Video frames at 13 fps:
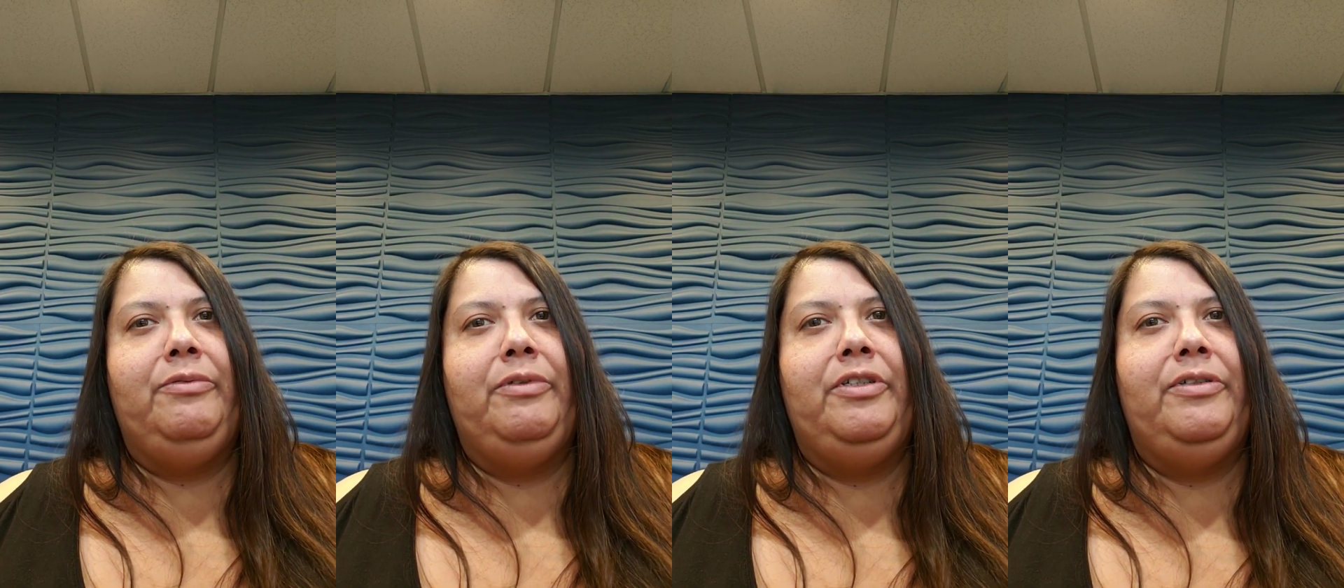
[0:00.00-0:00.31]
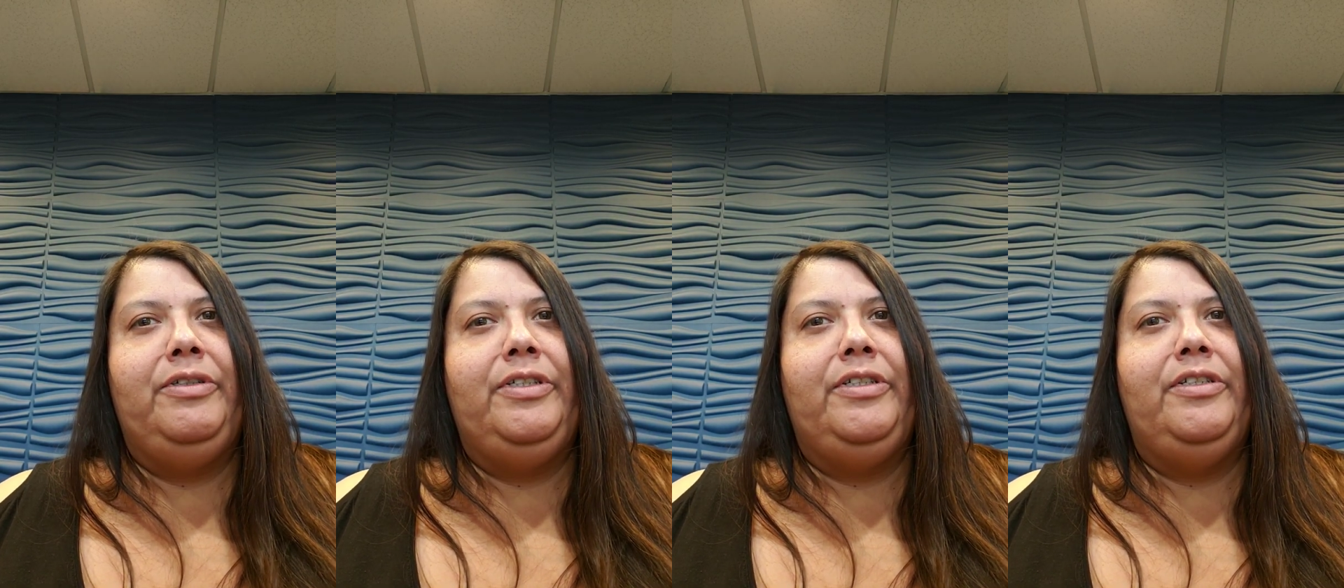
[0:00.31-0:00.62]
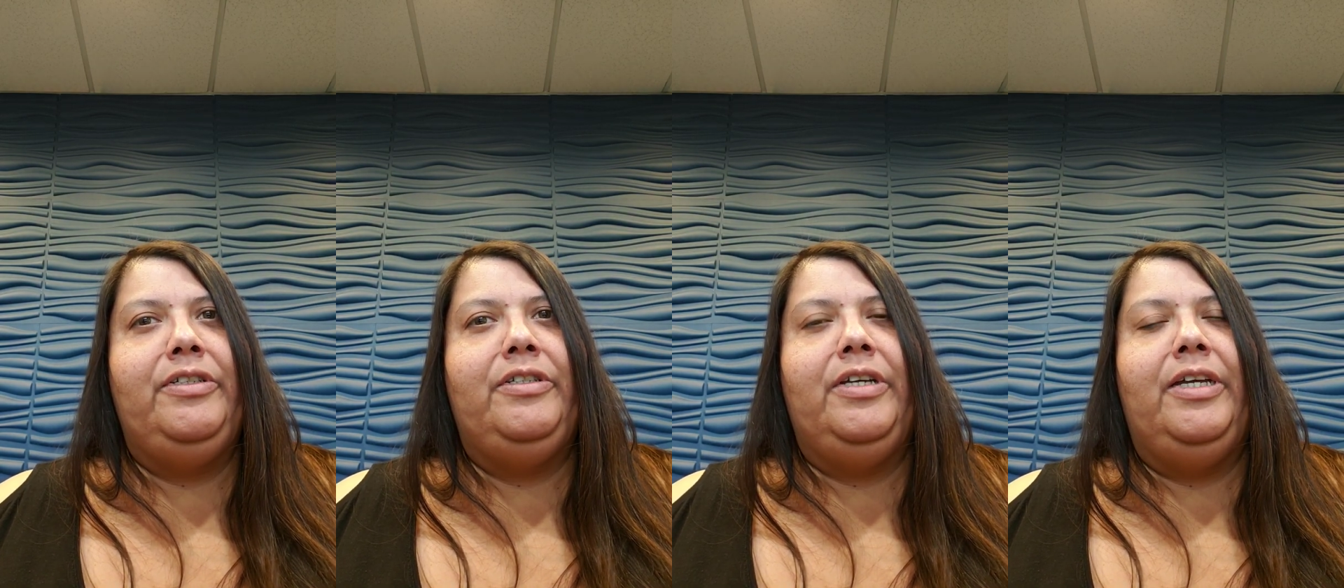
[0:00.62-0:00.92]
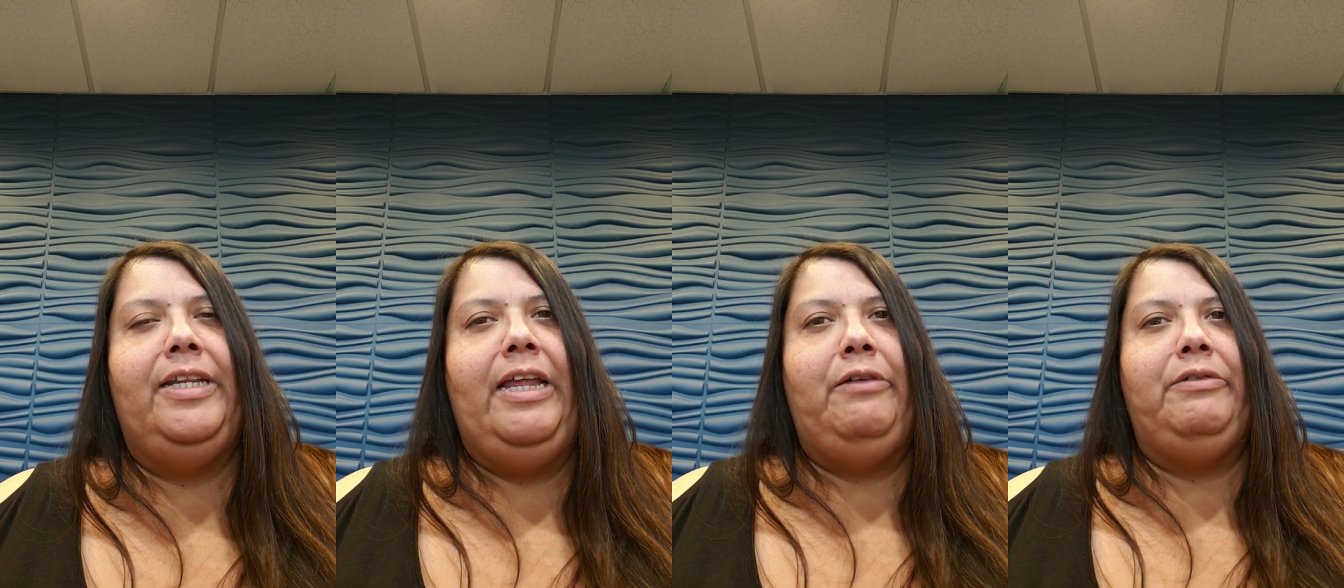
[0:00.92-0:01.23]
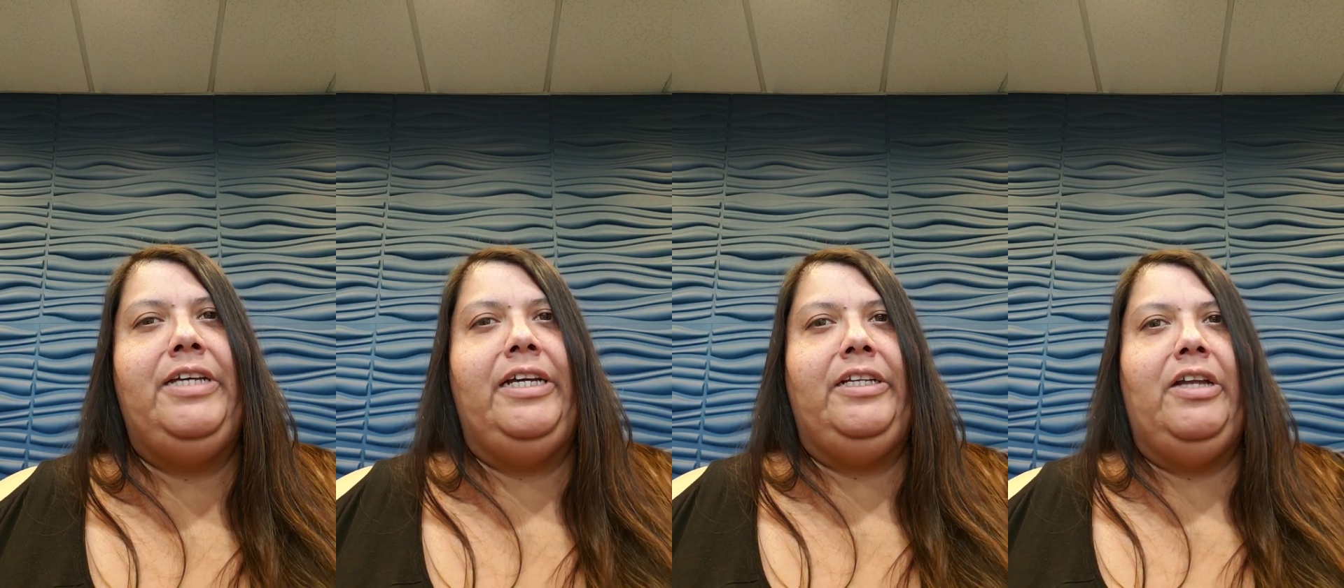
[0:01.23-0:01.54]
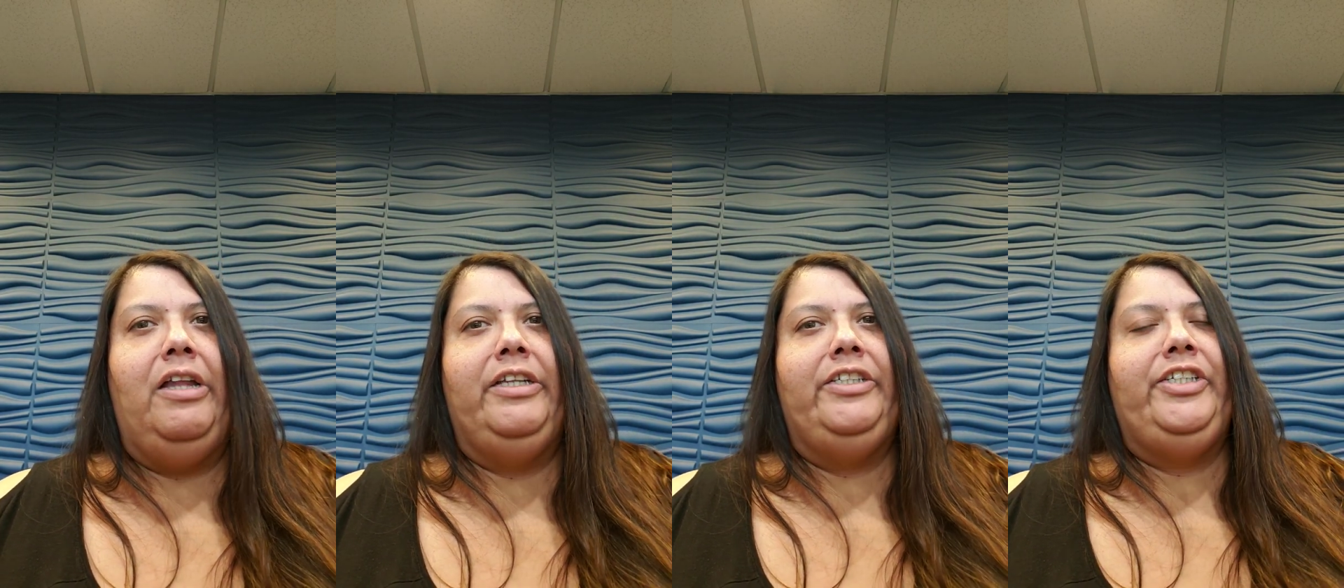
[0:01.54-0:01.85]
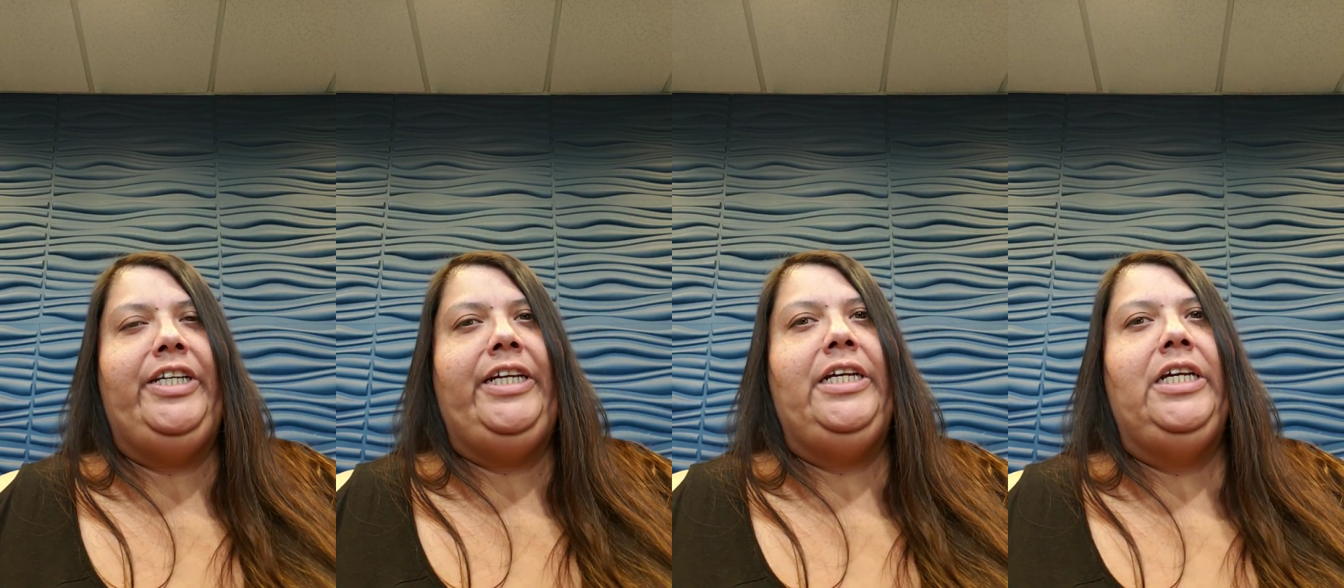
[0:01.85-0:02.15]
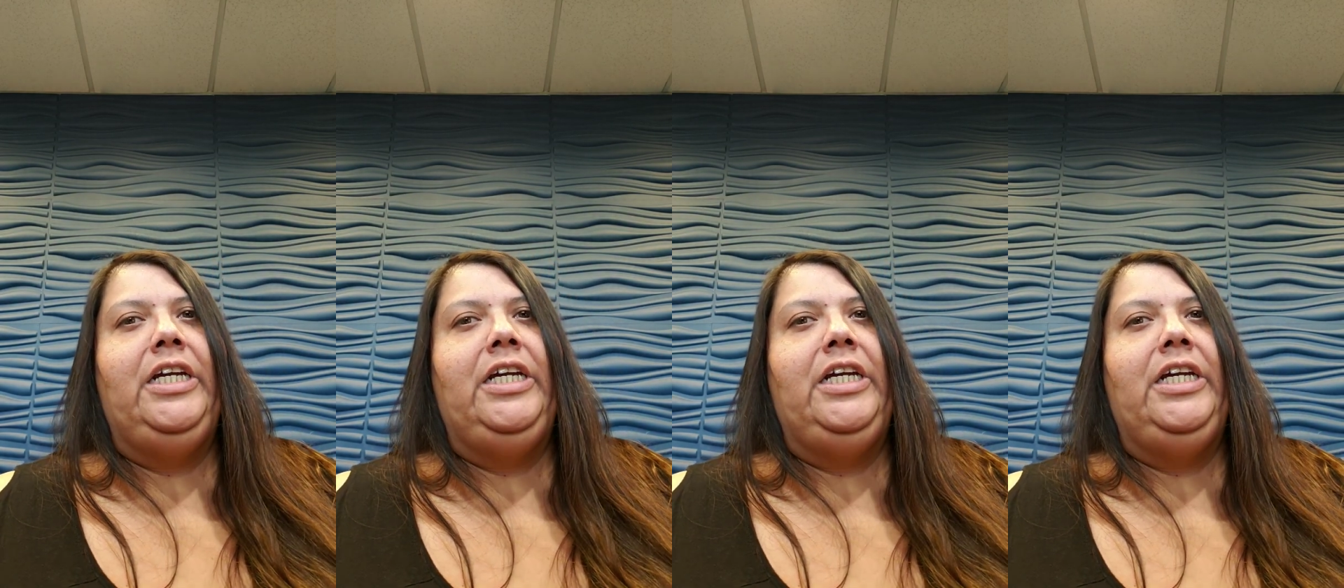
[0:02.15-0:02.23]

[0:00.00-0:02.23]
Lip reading: which is nanotechnology.